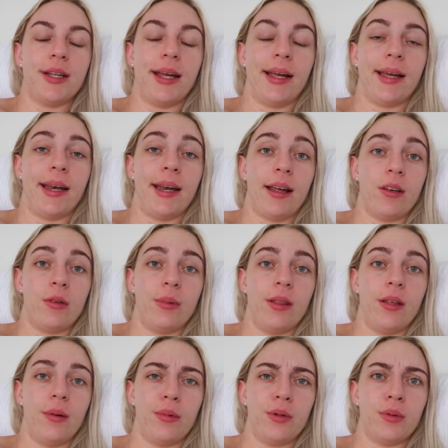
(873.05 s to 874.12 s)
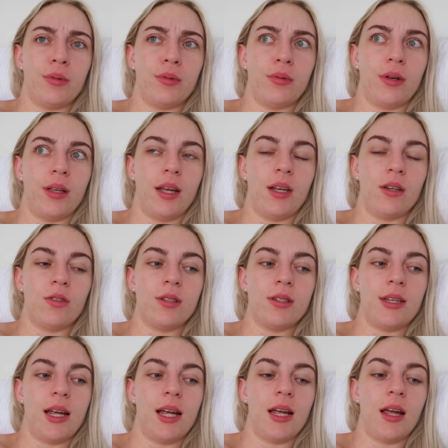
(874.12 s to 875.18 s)
like connect with it, which was really
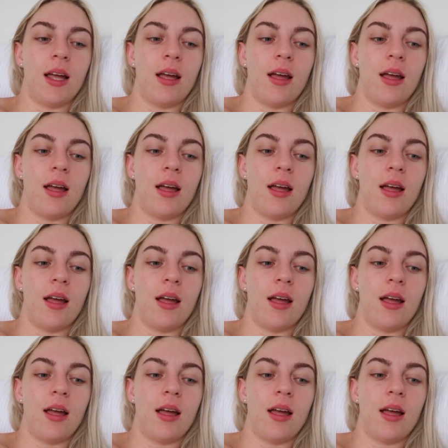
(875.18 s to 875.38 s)
interesting.